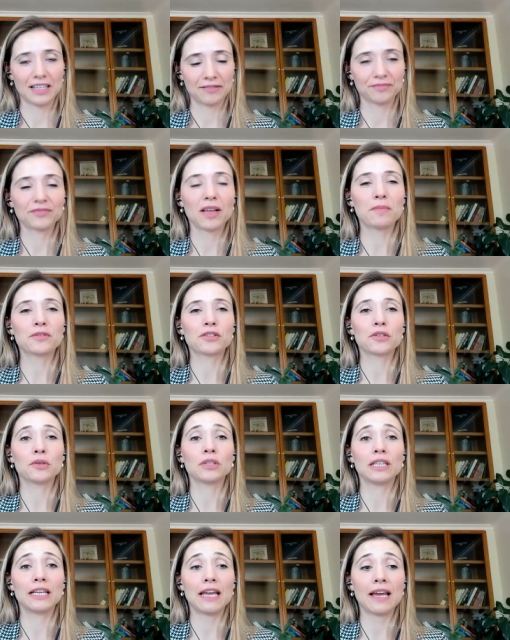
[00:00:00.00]
Um,
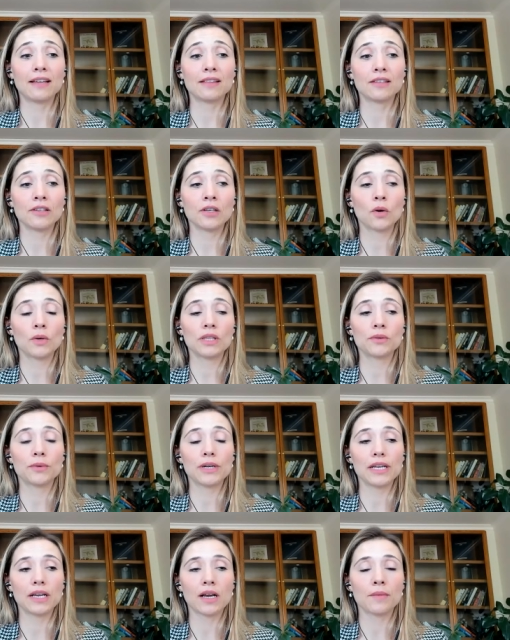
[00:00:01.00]
Absolutely. And you know, it
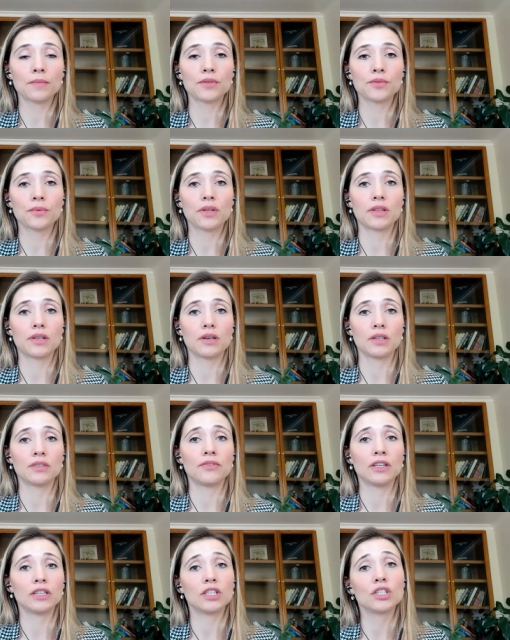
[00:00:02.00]
really comes with
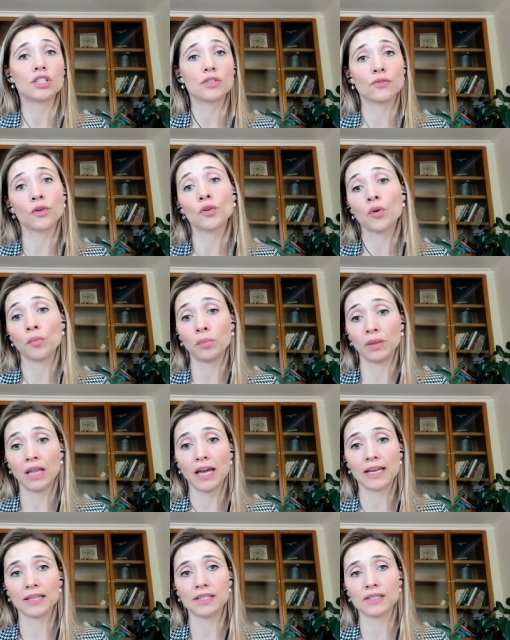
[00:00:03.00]
advantages for
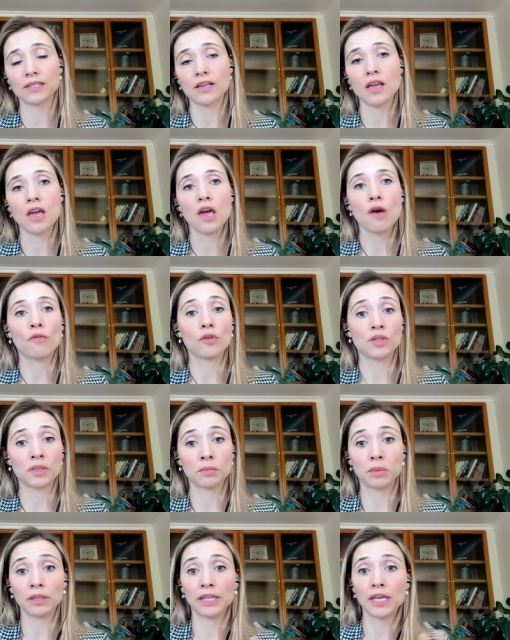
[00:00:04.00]
compliance. For
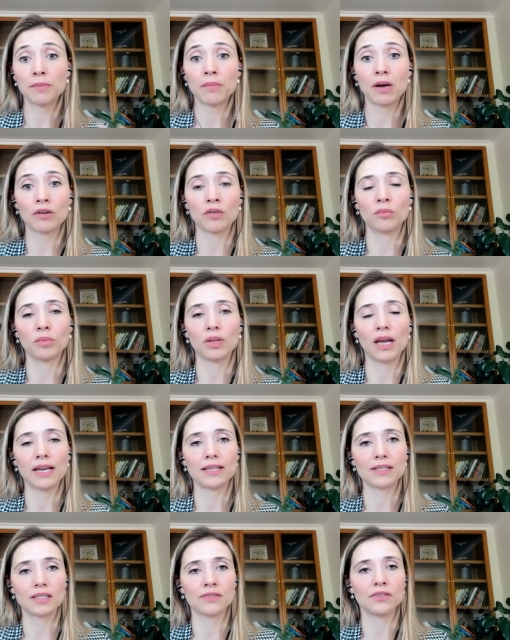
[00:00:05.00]
example, HIPAA
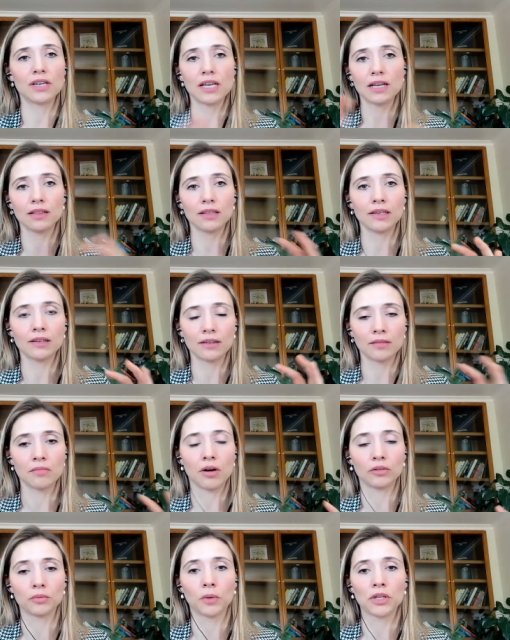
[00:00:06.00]
compliance is very clear
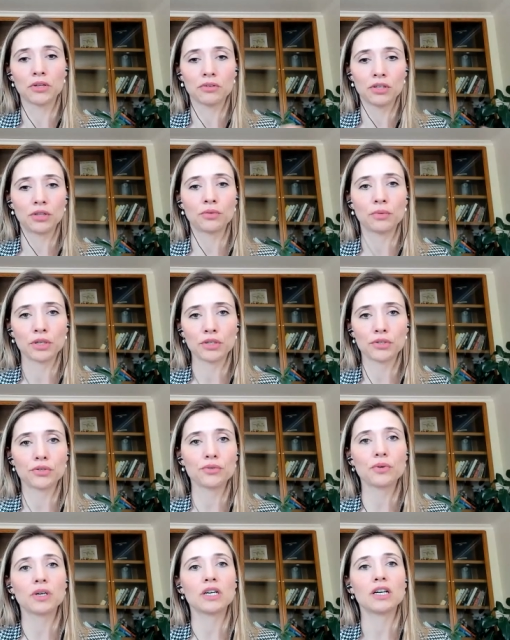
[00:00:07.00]
about what you need to
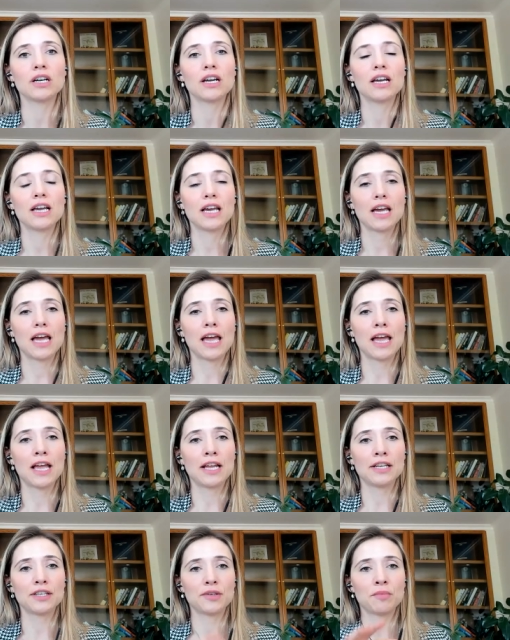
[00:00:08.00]
ensure.
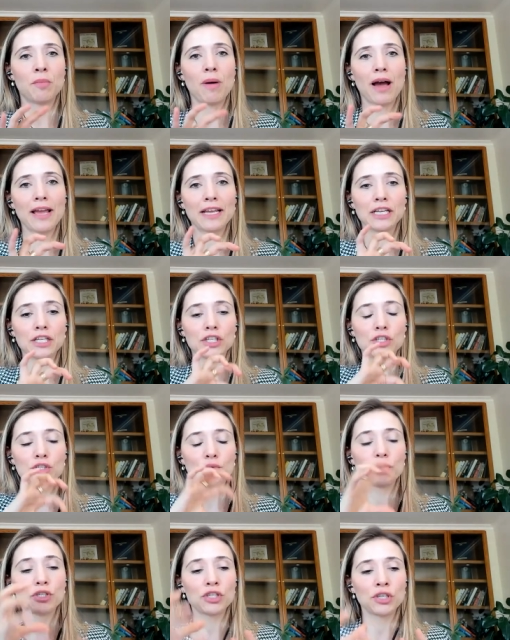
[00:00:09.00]
And by
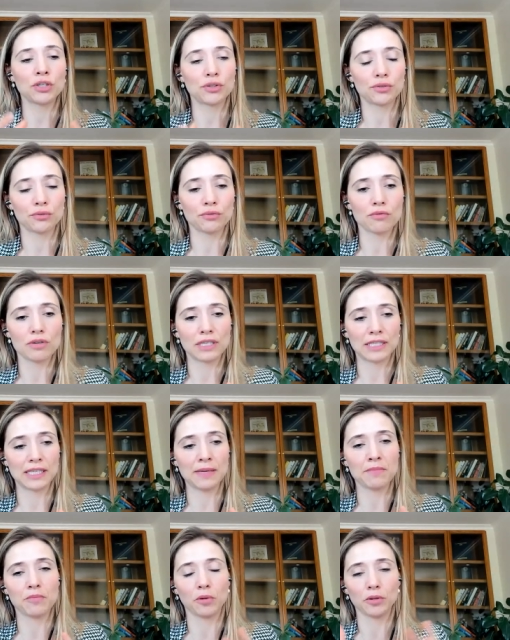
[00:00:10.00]
switching to
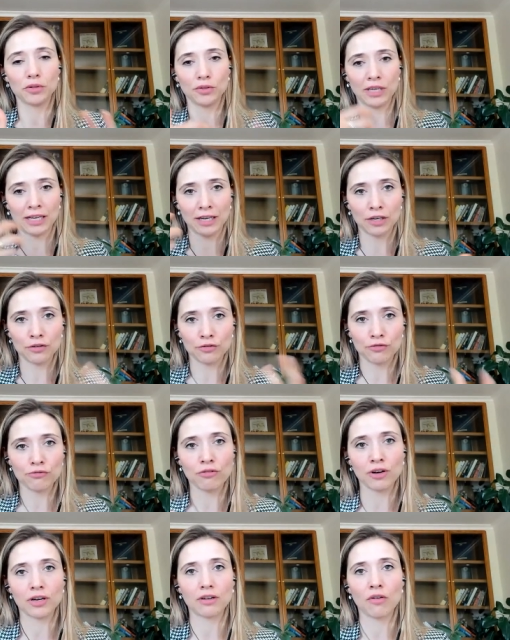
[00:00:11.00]
symbols, you can
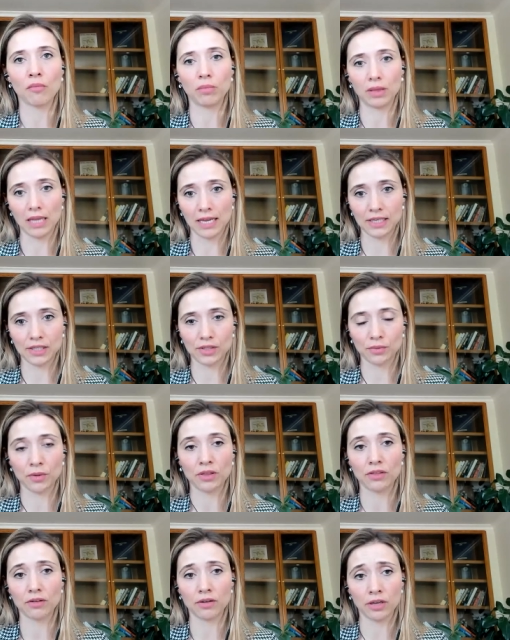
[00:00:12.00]
ensure compliance
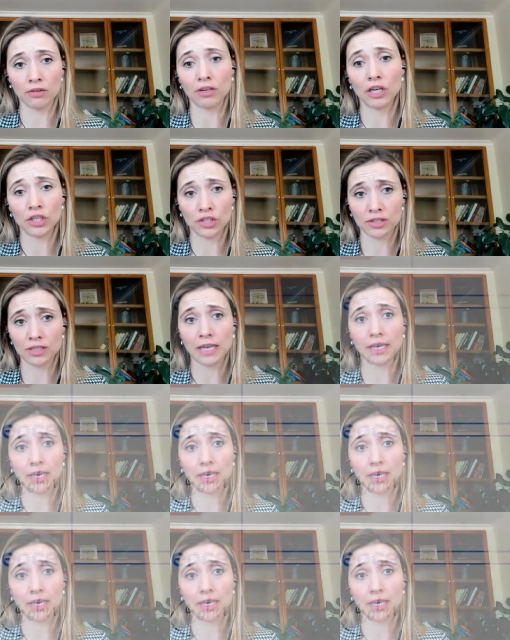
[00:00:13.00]
with regulations like